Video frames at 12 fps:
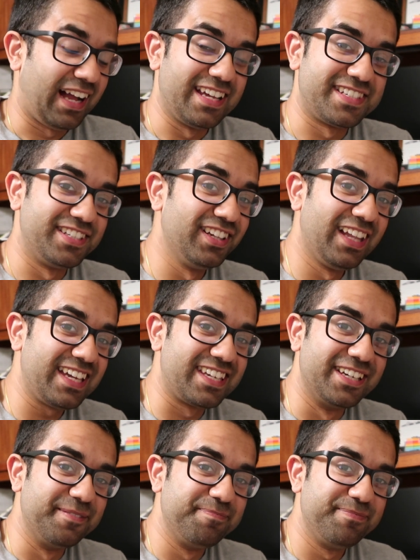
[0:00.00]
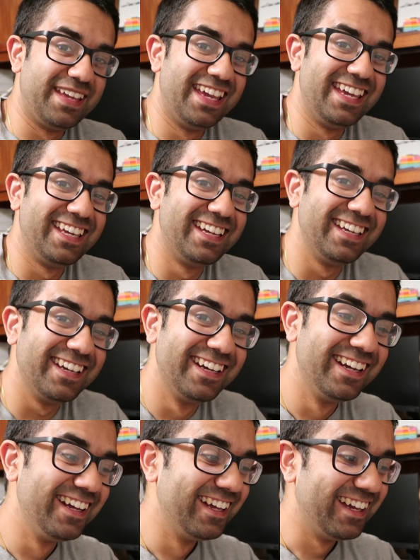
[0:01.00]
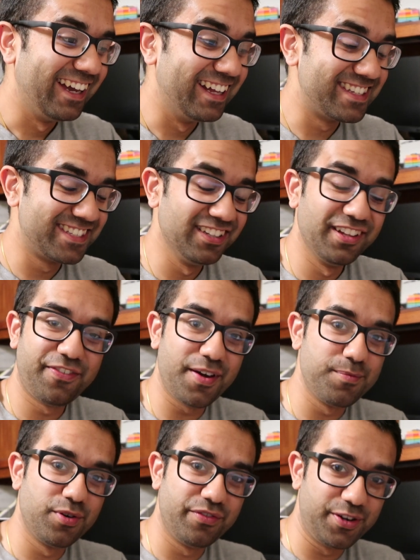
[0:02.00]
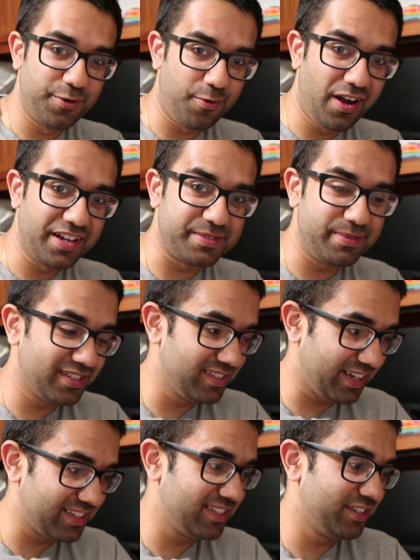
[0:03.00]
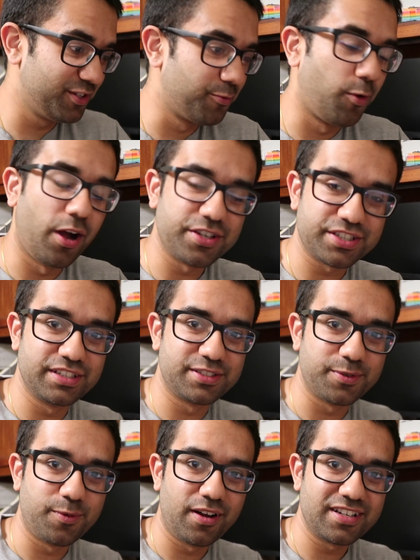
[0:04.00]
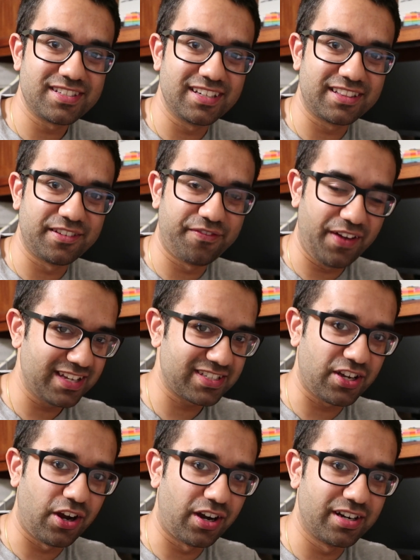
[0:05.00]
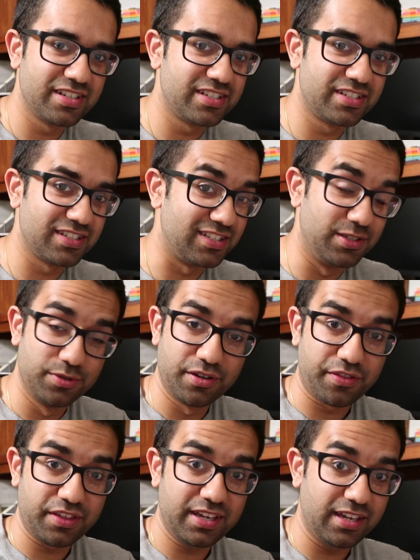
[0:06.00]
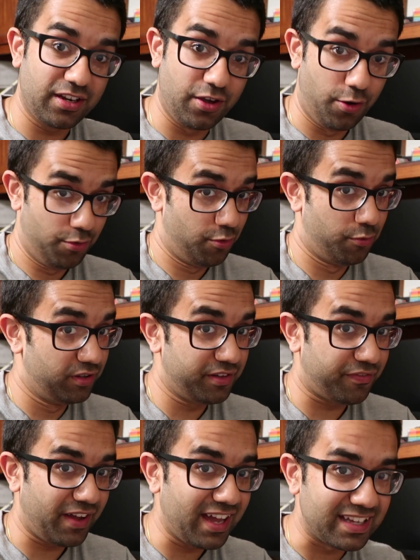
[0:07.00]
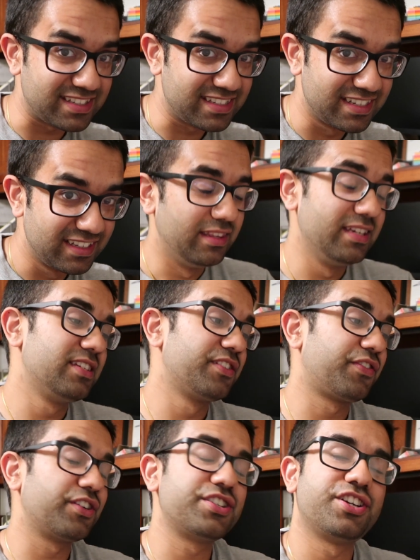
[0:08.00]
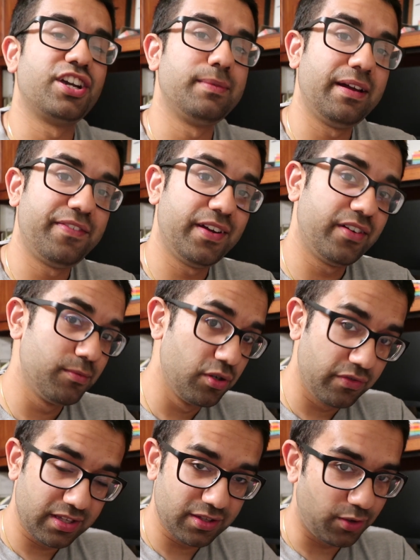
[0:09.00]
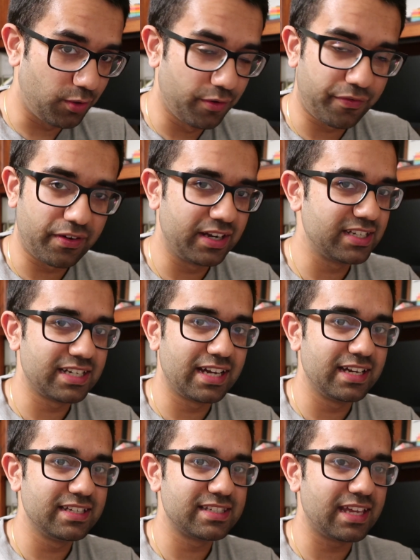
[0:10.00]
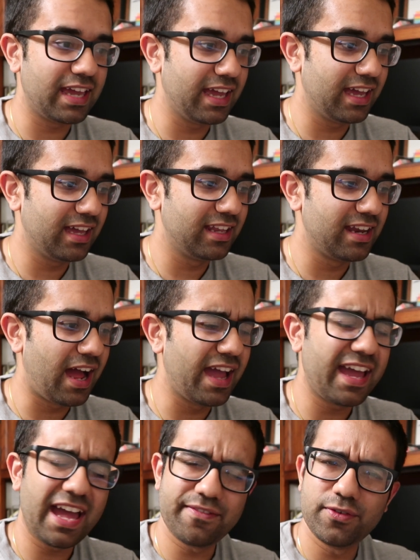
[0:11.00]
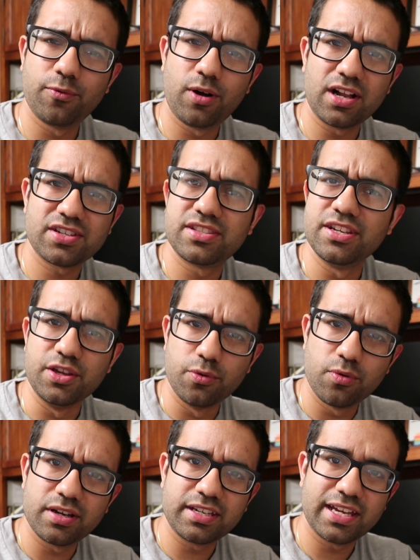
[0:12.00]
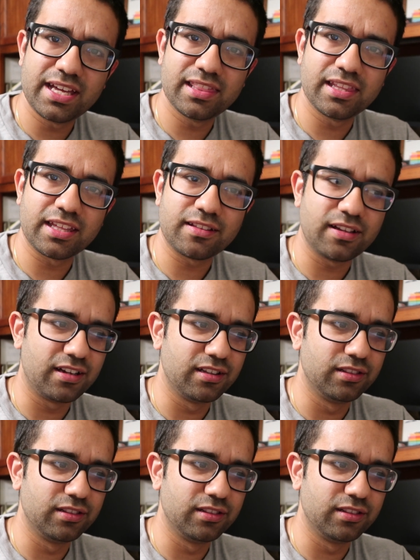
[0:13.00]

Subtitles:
I still like it. It's still a fun movie to watch because, like I said, you're watching it to watch like the fast cars just do their thing and go really fast. This is for sure my favorite movie in the whole franchise, and I haven't watched the new one yet, like